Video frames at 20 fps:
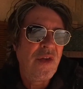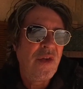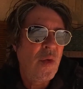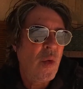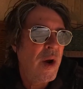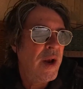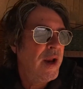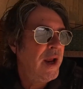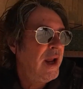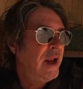
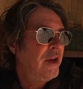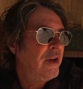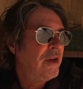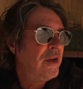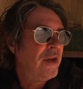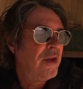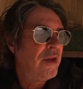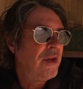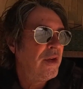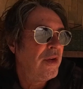
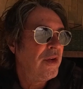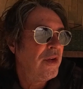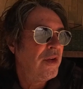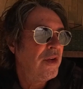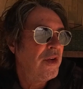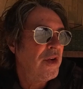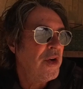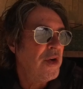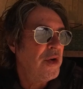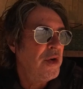
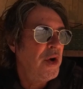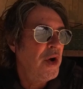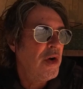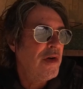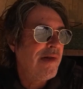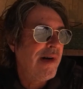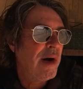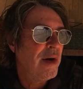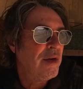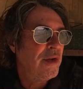
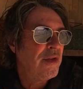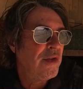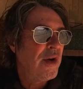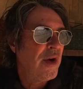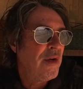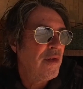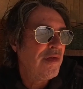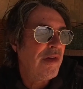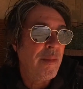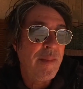€22
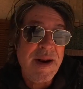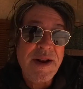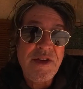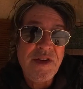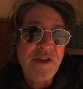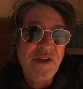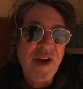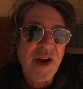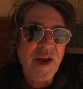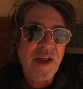from
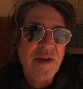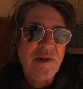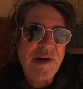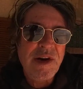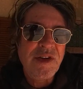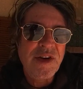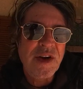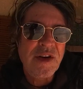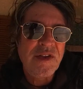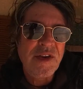Insta
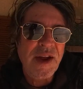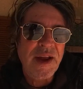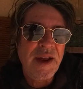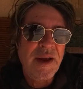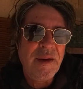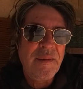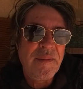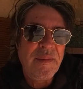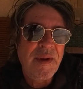360.